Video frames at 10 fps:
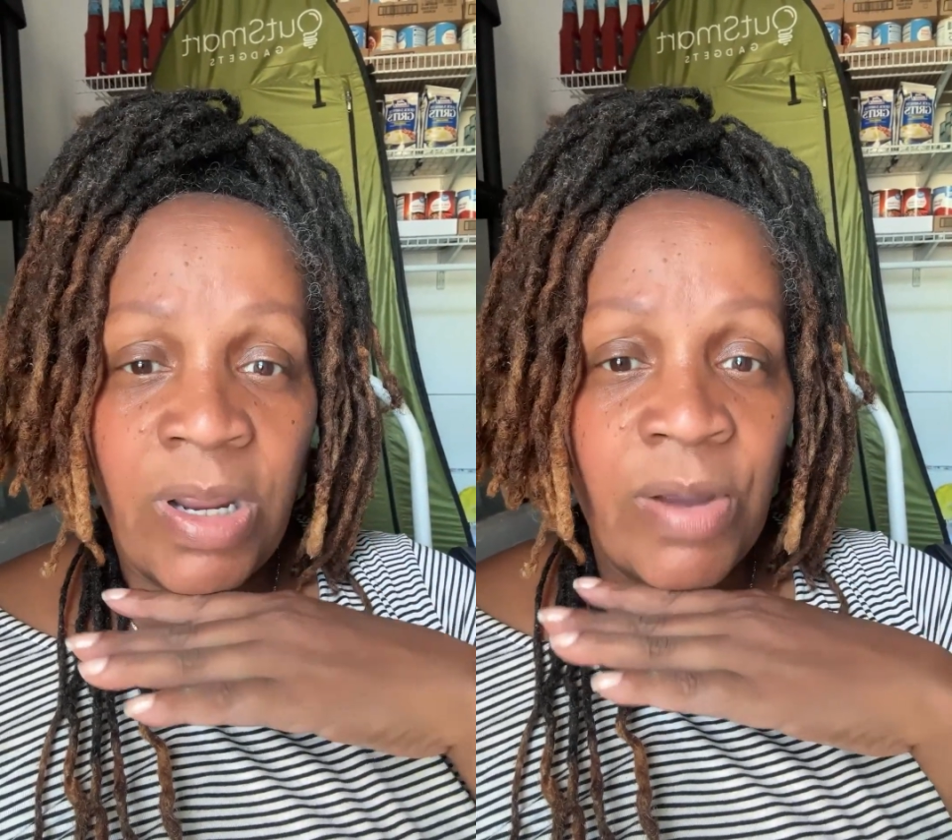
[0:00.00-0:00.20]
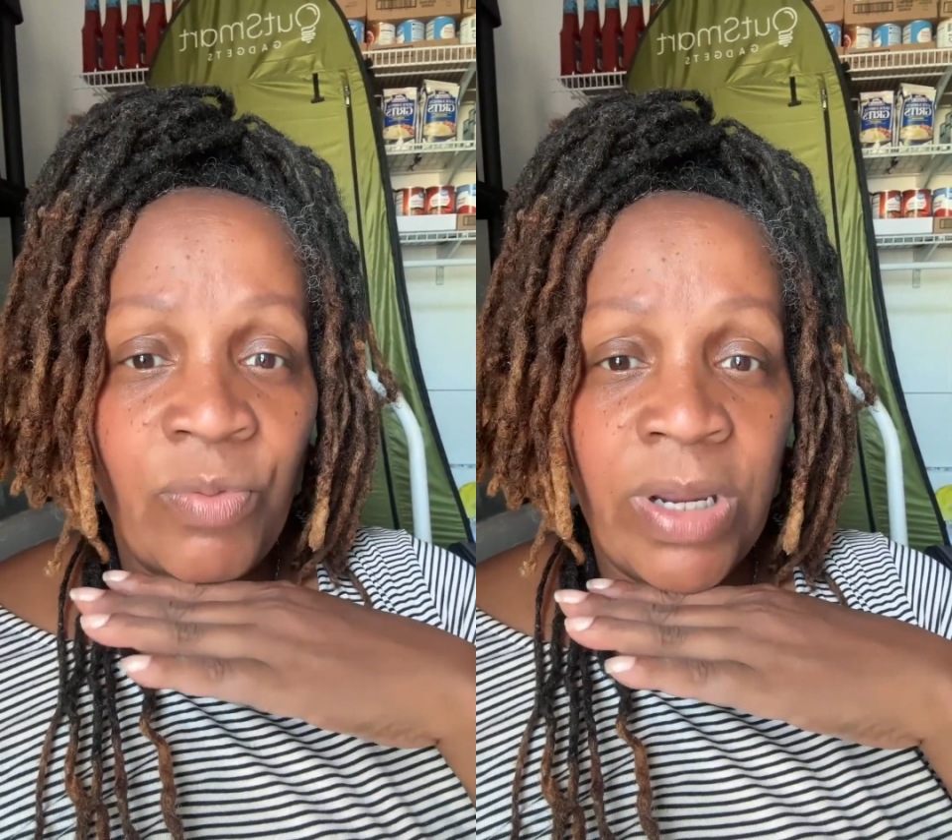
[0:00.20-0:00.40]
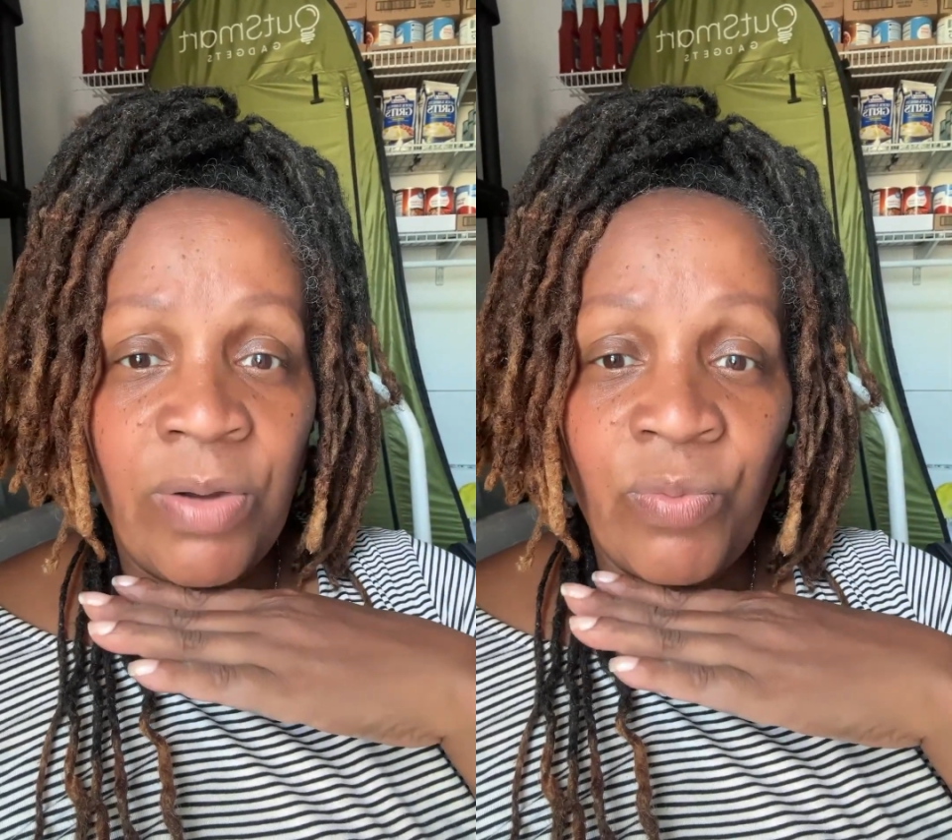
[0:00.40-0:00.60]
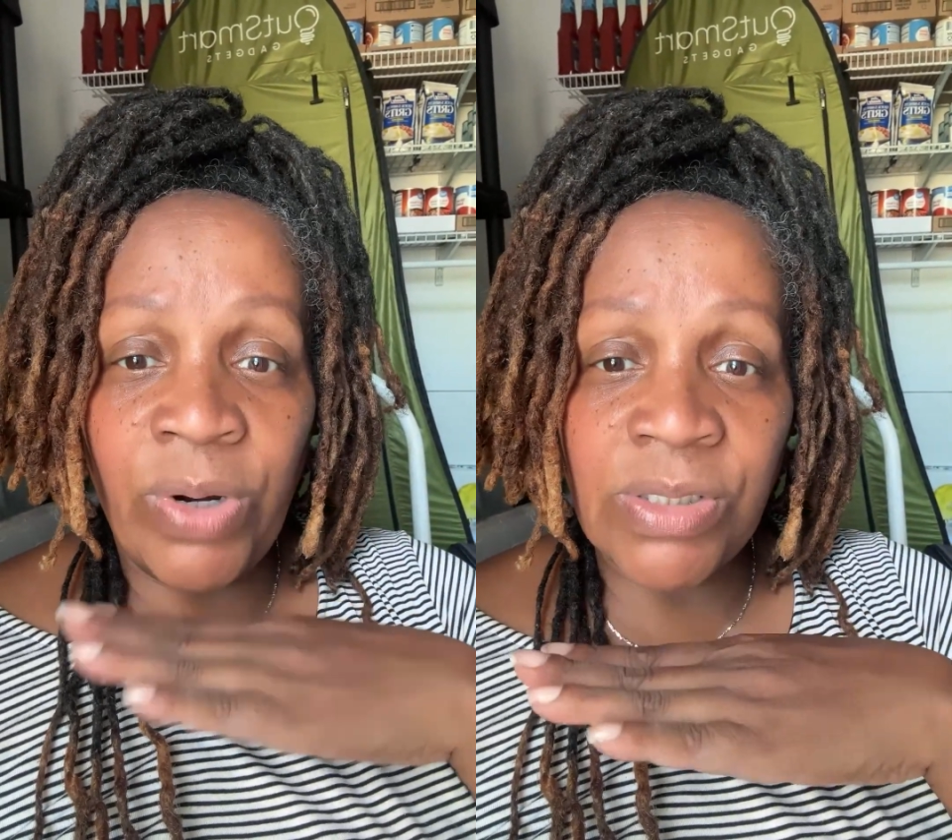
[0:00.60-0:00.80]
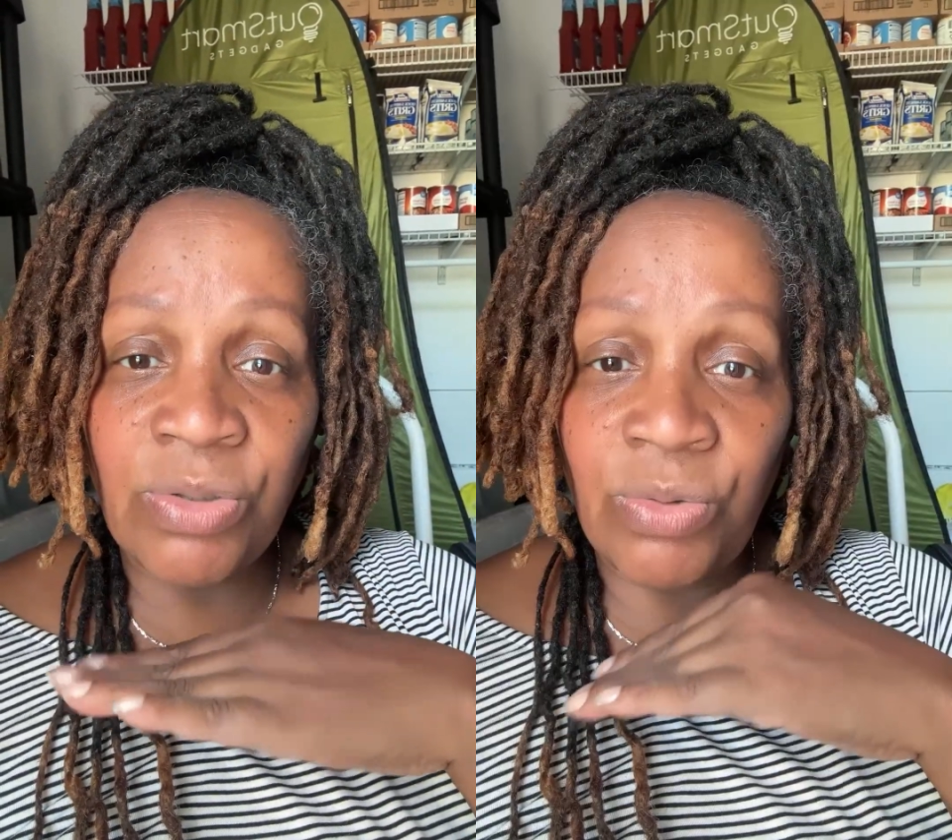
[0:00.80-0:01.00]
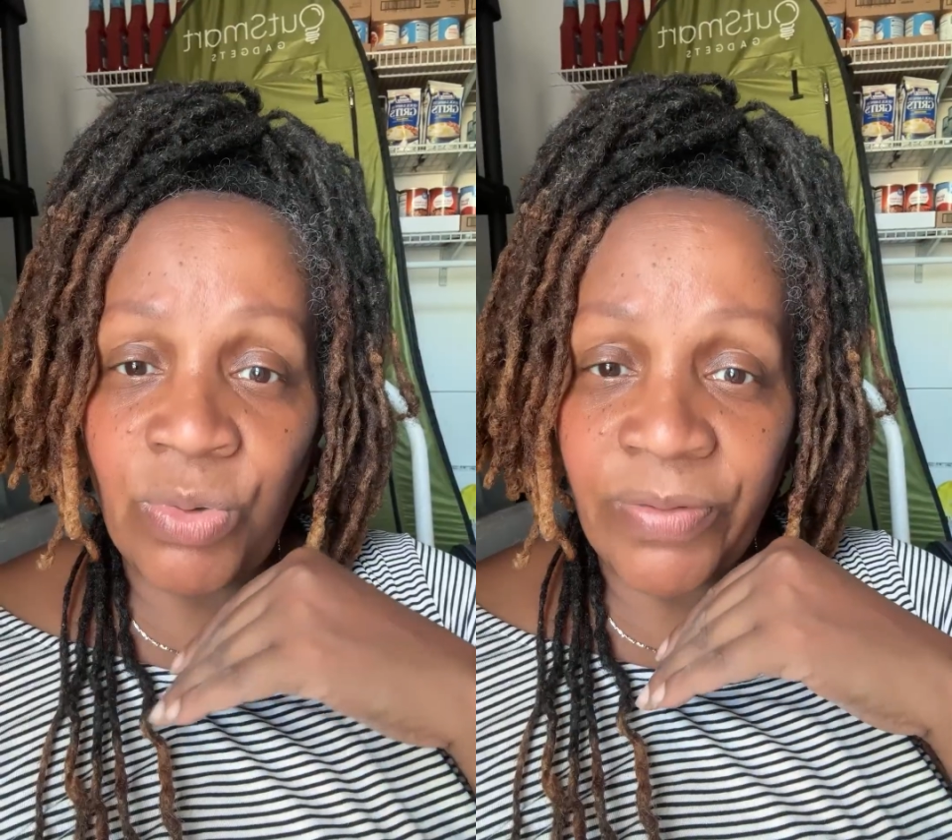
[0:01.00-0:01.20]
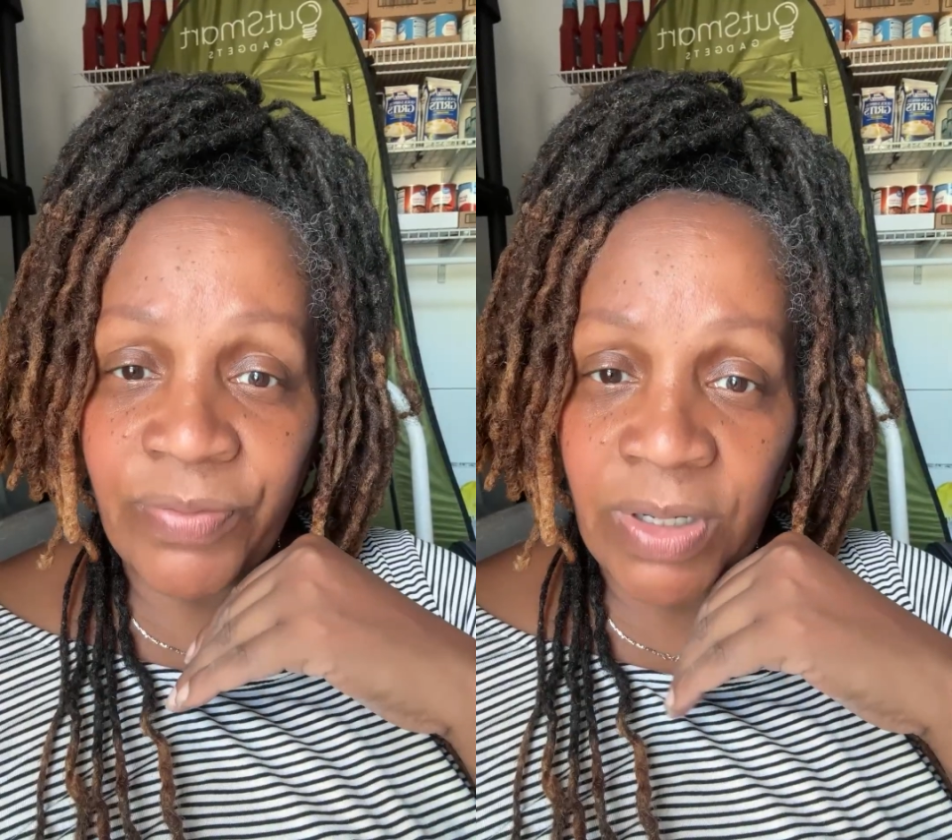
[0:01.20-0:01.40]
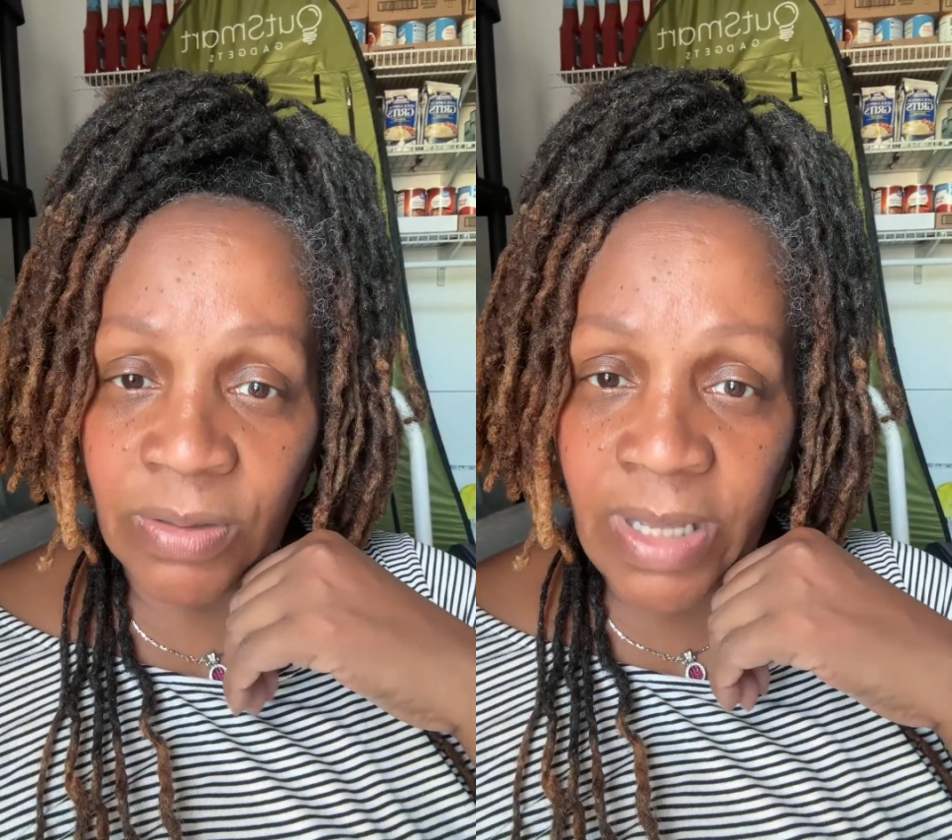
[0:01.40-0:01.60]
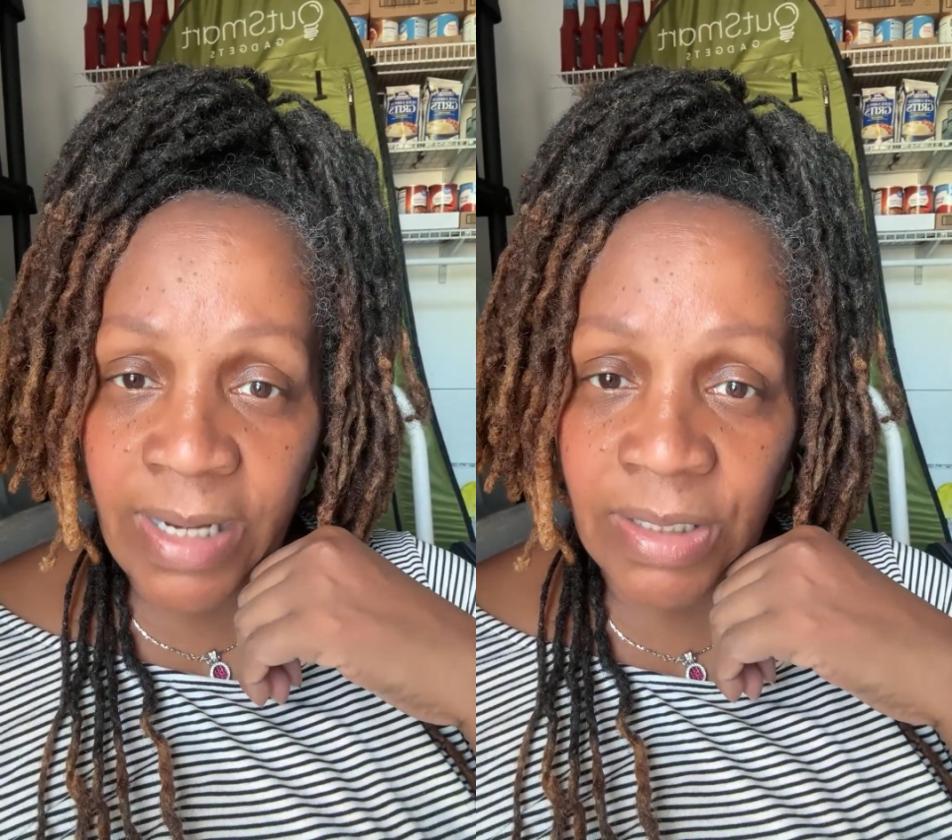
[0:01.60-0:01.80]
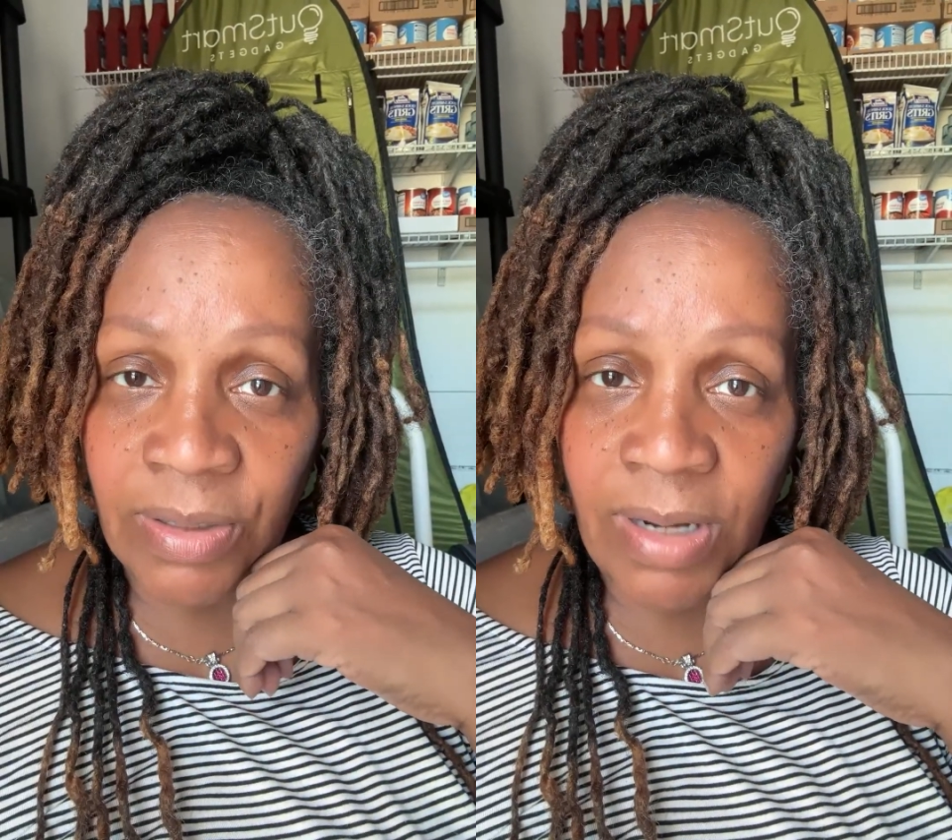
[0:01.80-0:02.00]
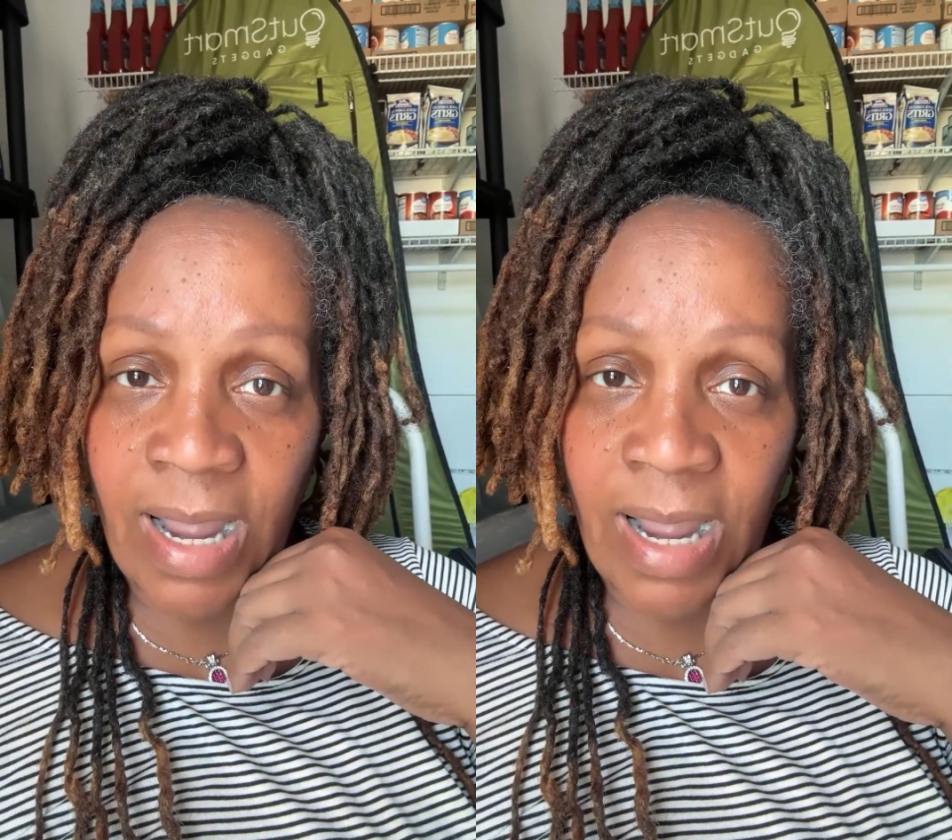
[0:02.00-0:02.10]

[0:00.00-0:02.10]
and in Western North Carolina,